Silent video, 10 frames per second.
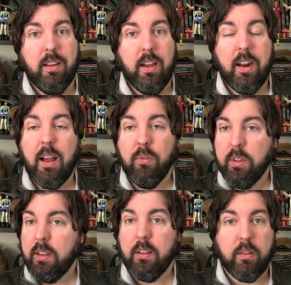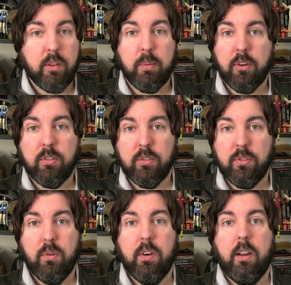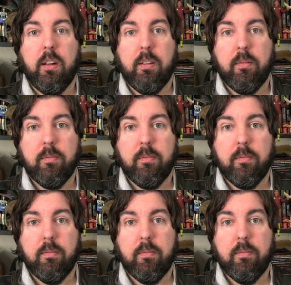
And I really love the personal story in it.